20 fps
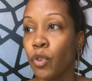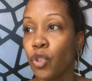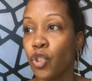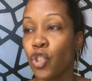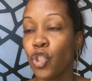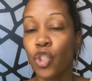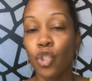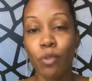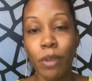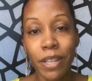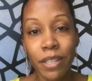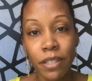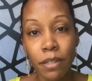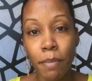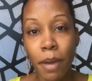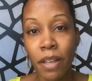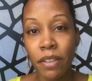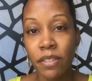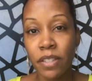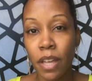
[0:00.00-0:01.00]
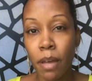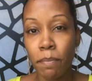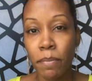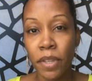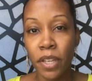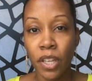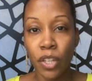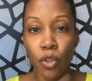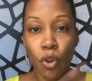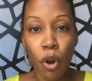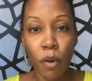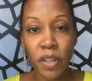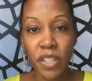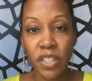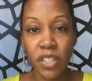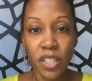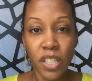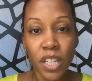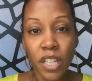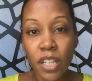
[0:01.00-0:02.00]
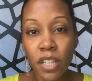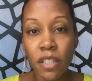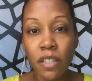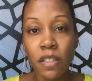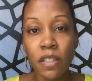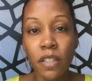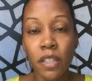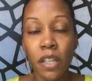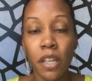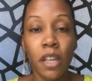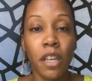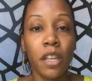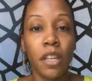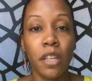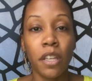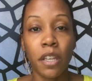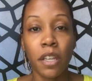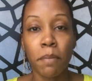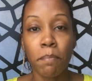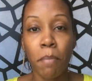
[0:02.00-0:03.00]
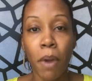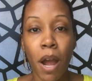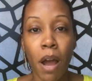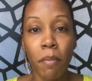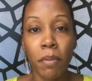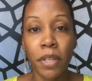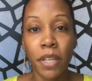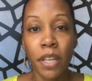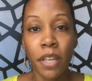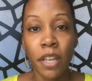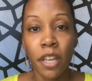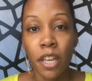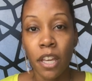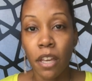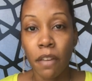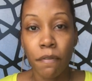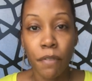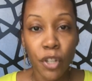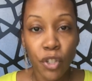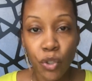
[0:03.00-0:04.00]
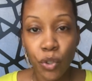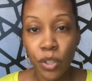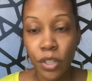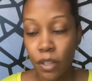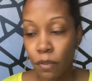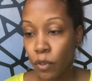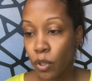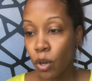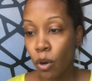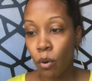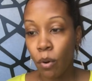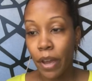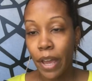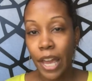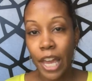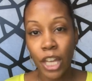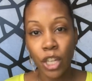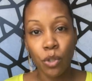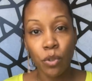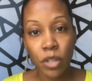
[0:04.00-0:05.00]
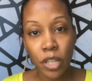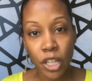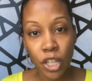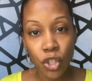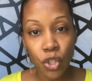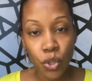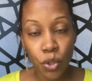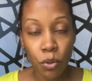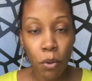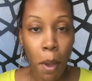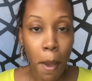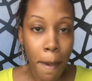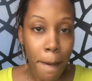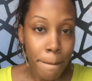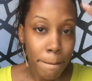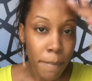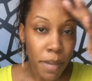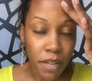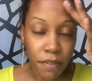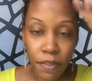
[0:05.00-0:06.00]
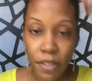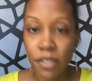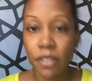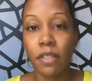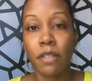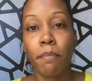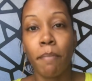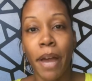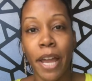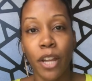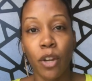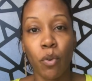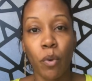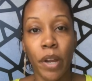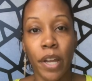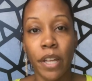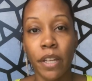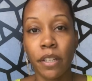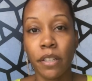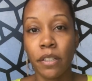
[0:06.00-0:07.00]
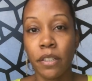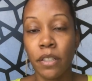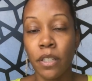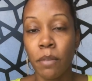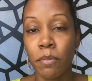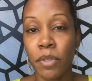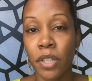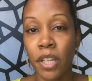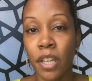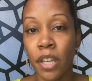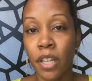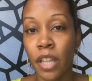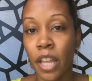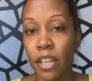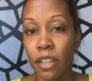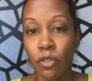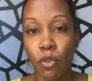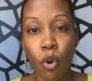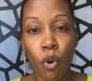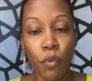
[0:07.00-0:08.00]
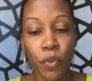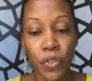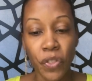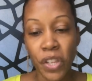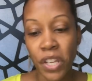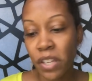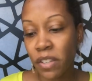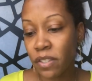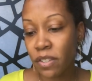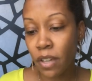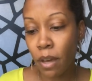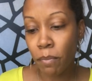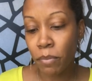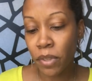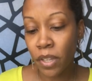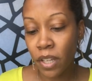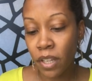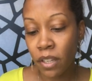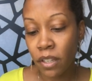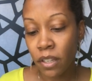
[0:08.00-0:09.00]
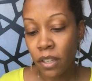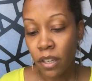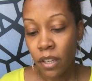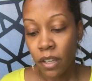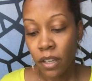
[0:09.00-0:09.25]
stressed about something and you're always tense, it can probably eventually, if you don't handle the issue, manifest as a migraine. You know what I'm saying? Like you overthinking something,